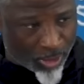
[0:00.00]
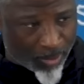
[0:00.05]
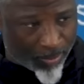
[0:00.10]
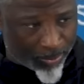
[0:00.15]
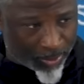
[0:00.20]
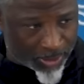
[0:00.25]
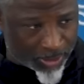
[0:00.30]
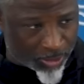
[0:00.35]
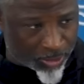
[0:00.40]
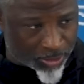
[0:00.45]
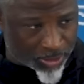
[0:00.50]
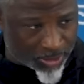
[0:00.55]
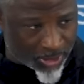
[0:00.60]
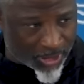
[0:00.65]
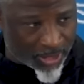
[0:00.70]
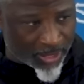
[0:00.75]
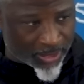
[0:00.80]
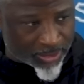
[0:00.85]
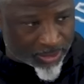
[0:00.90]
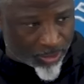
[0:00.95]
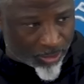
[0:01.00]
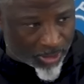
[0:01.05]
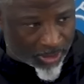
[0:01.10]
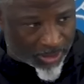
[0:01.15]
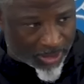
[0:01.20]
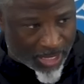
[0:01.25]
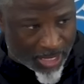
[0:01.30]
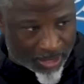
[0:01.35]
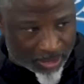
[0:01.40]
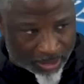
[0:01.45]
our players because they execute at
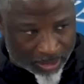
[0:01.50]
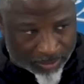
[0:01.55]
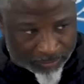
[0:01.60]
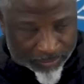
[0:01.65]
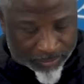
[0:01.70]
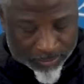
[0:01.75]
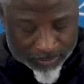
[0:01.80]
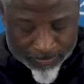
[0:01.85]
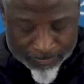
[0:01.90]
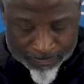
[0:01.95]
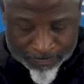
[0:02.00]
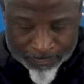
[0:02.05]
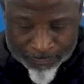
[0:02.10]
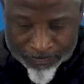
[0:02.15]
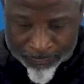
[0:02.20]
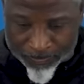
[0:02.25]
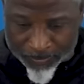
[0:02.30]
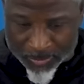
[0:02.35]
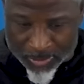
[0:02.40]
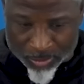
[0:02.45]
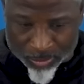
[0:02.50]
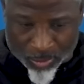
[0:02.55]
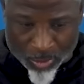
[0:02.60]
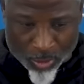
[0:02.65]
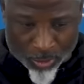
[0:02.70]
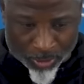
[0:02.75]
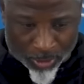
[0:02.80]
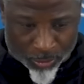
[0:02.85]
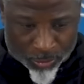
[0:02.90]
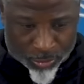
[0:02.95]
a high level. So
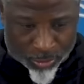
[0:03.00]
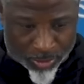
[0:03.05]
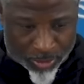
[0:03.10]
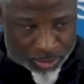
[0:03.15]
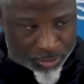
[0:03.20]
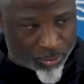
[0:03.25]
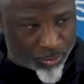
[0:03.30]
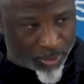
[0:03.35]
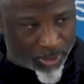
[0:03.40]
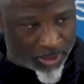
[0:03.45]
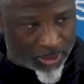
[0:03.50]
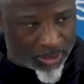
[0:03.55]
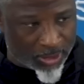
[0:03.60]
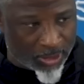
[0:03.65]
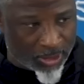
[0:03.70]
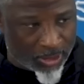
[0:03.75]
going on to this week,